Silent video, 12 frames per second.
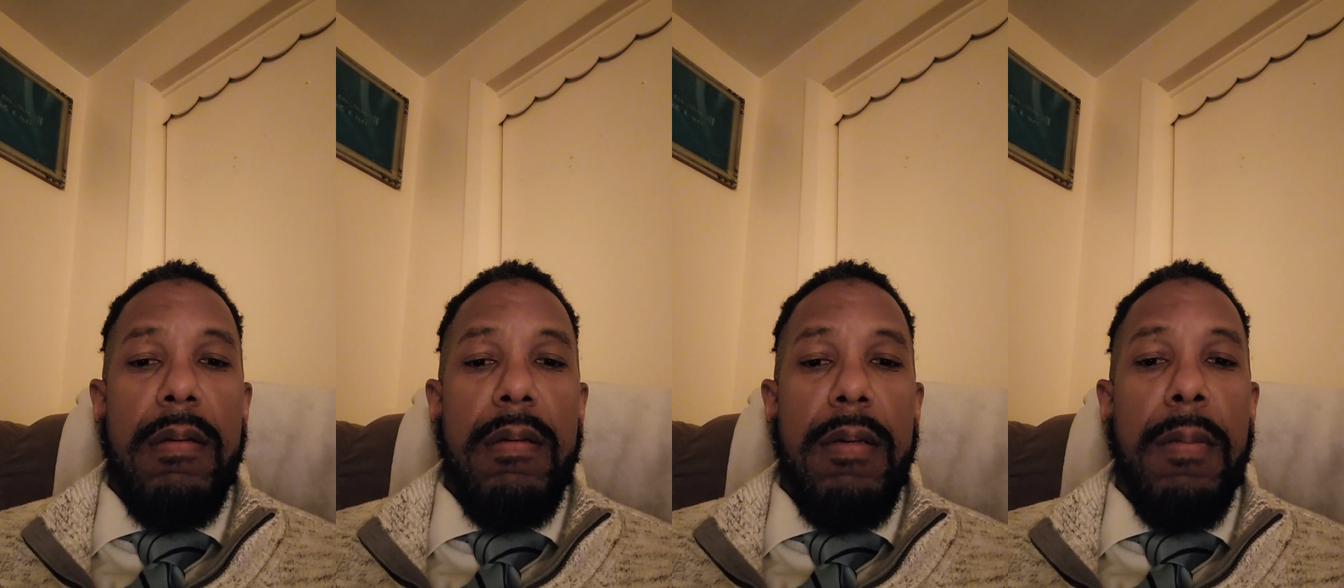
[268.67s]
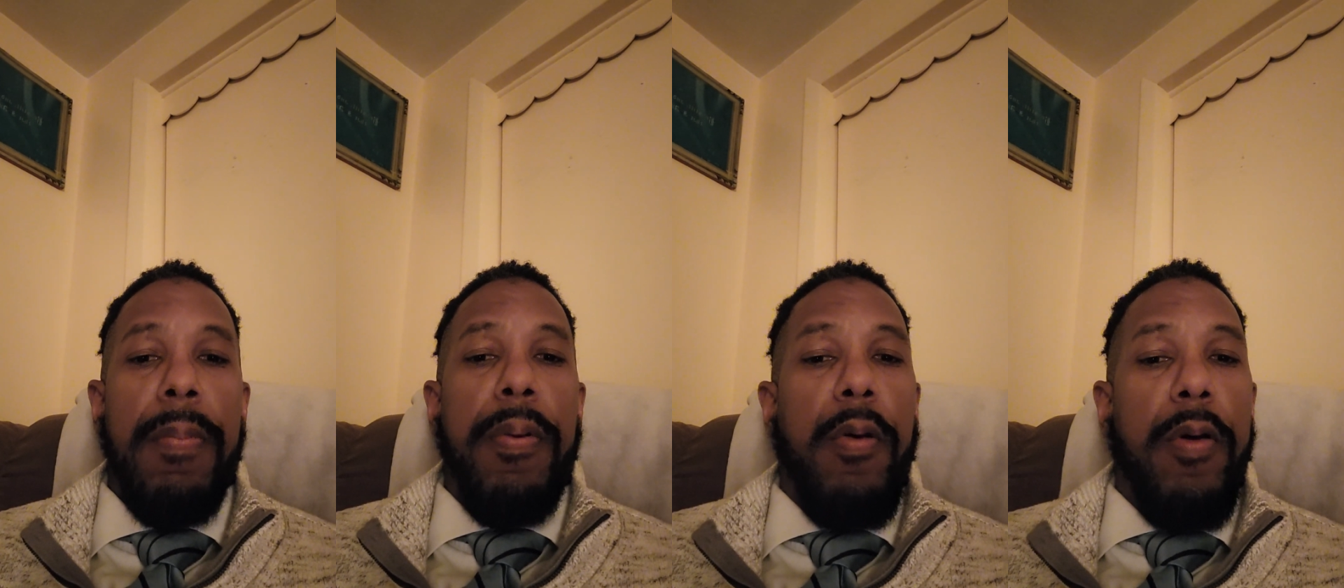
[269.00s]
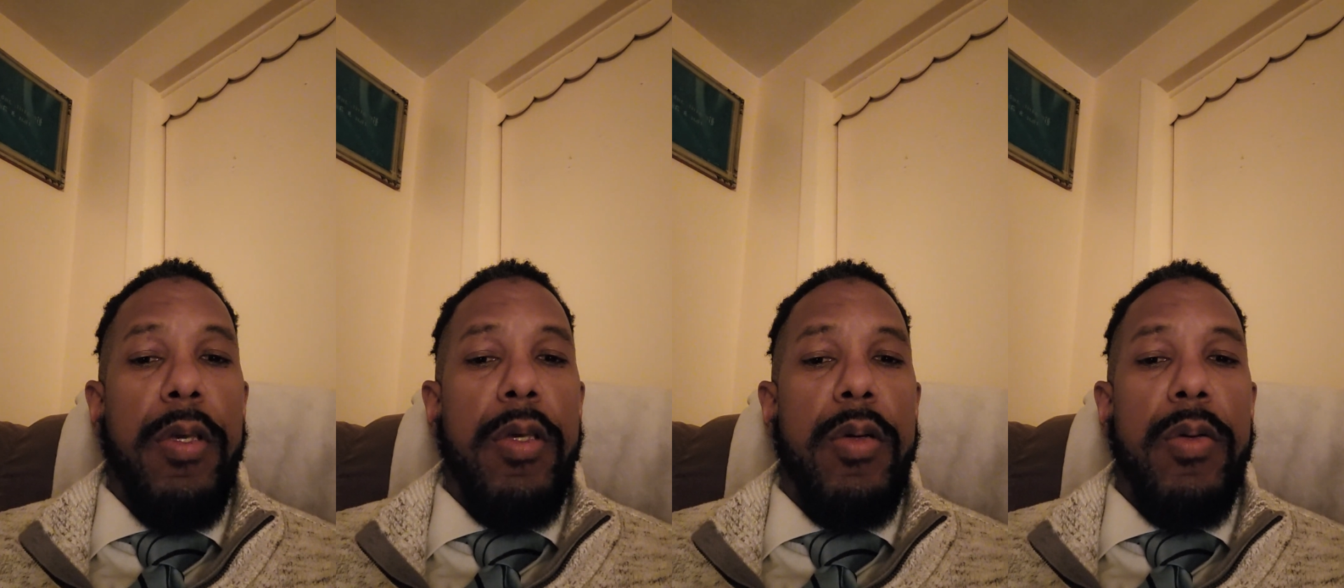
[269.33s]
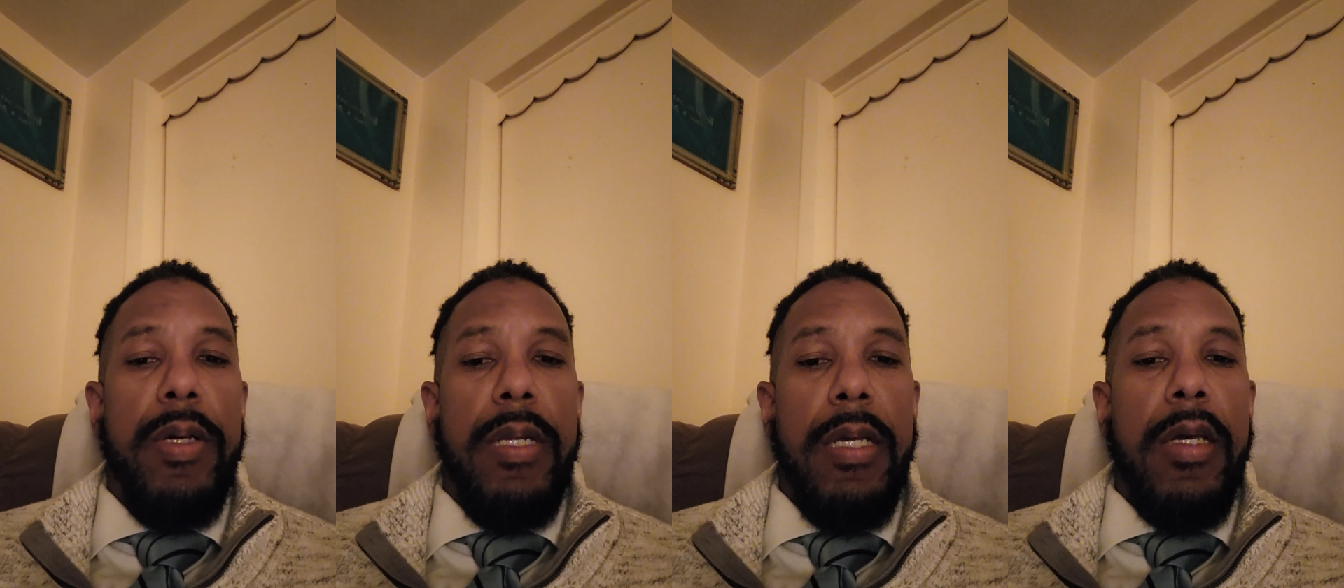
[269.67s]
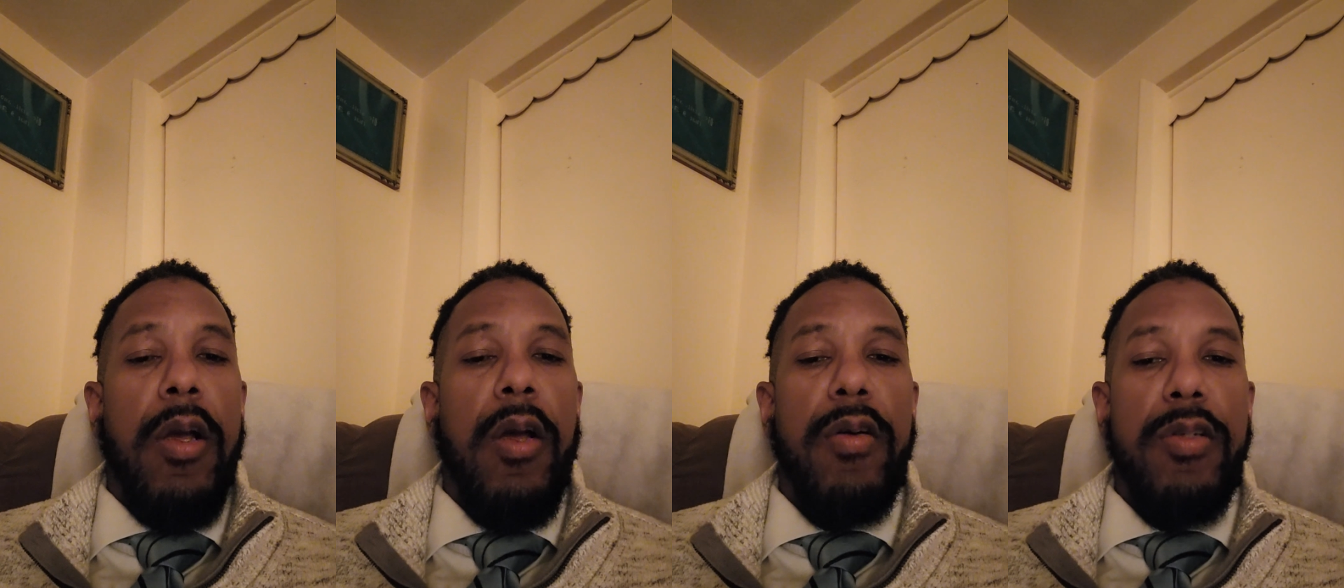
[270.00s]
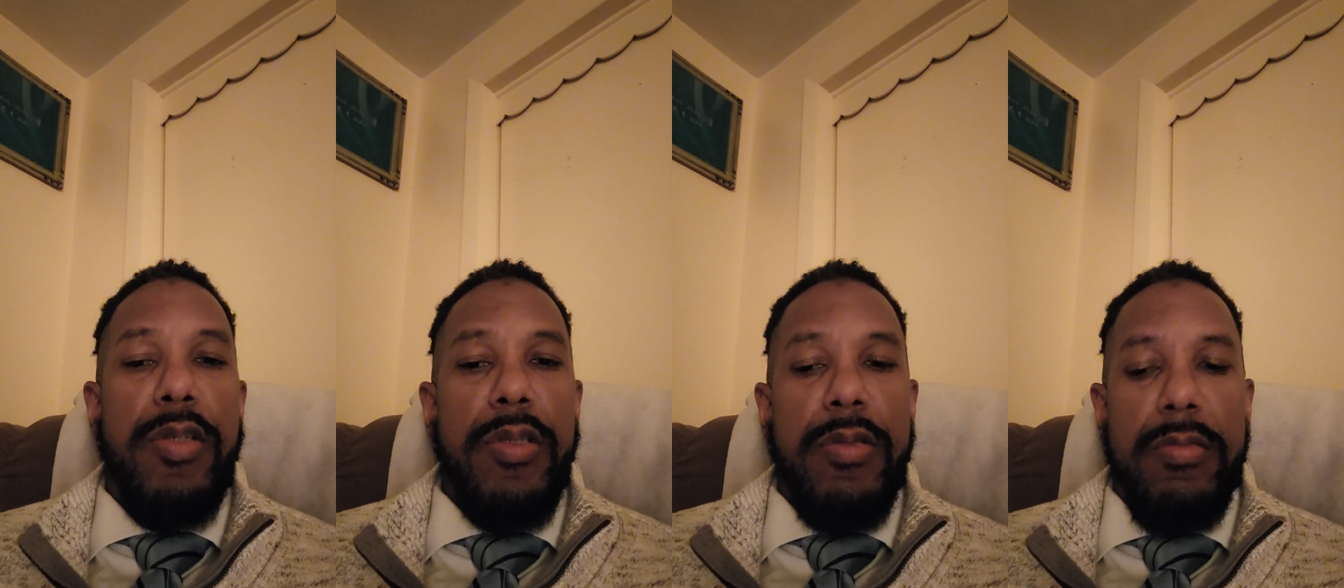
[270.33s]
implore you and encourage
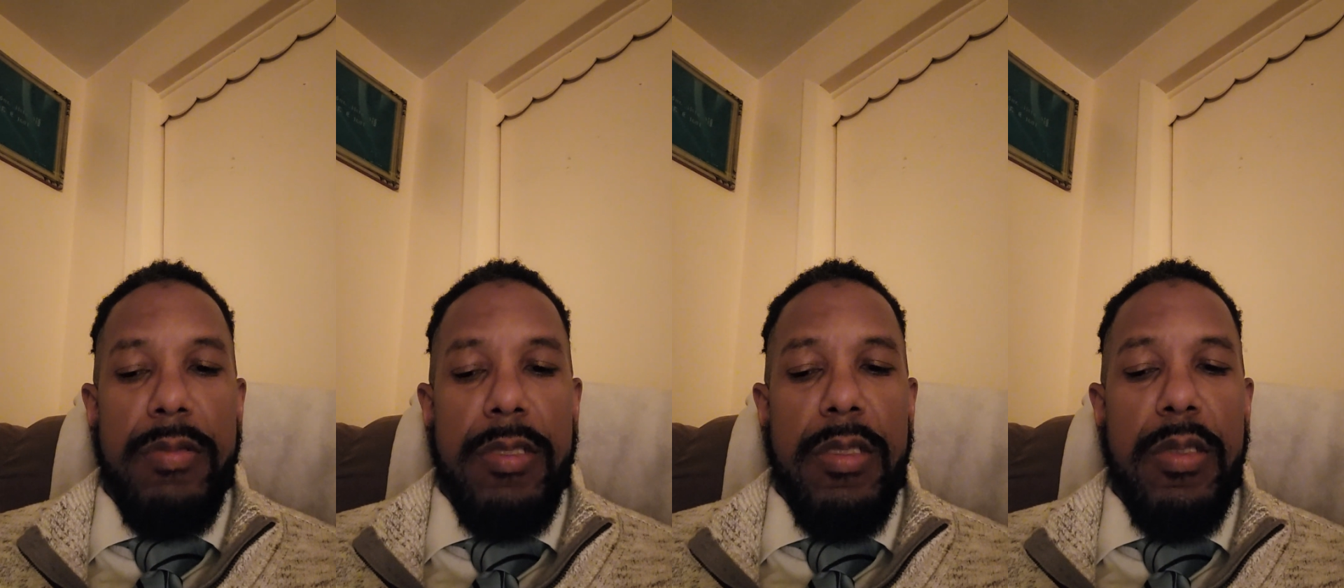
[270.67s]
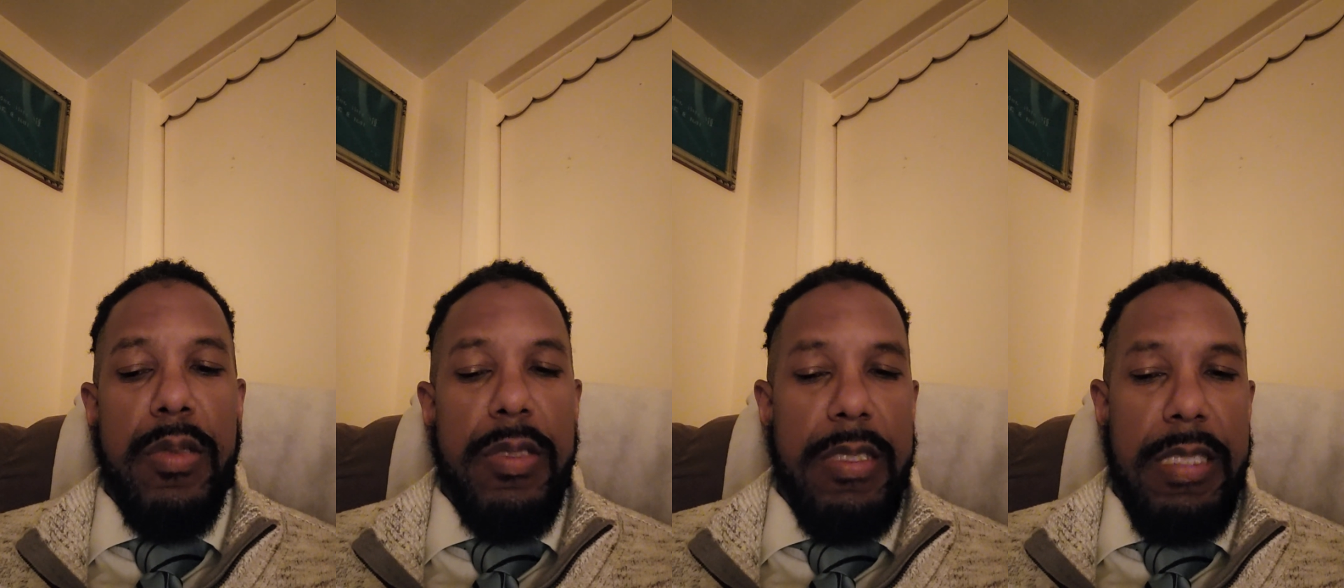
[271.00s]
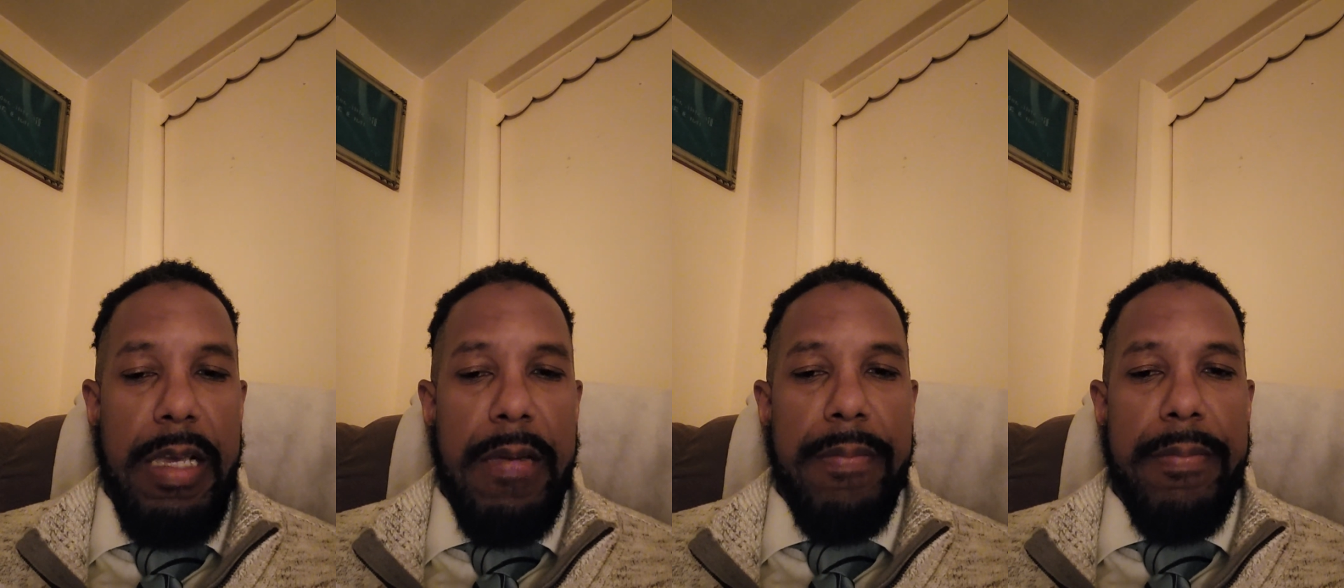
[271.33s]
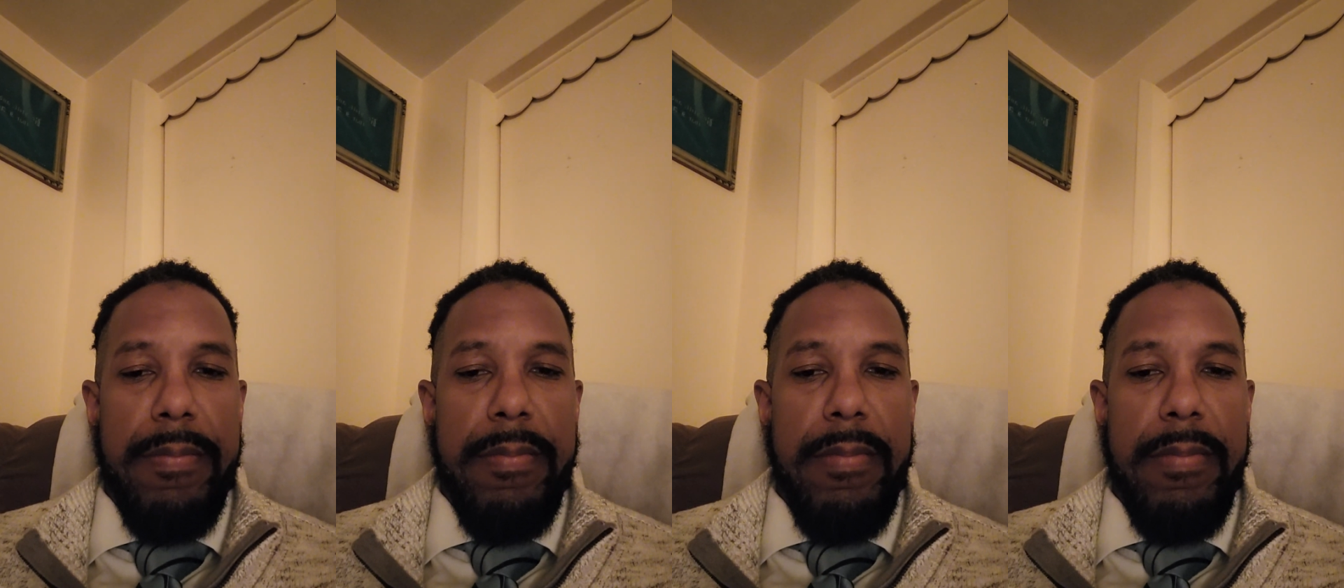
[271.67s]
you to do the same,